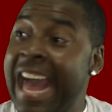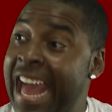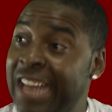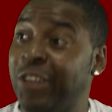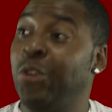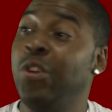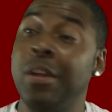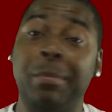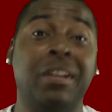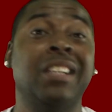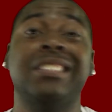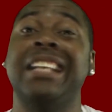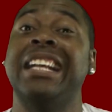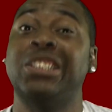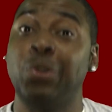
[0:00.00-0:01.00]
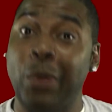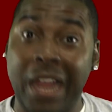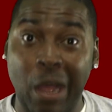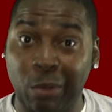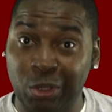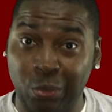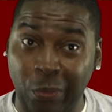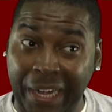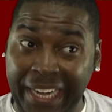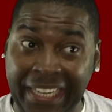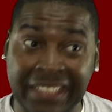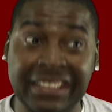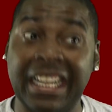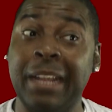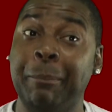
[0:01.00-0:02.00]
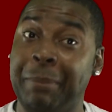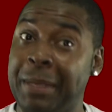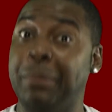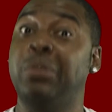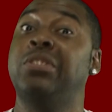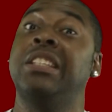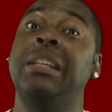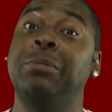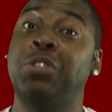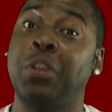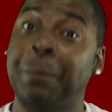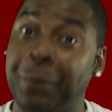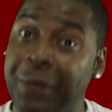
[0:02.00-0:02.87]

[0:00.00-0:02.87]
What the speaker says: I do it because that's the way I was raised and people seem to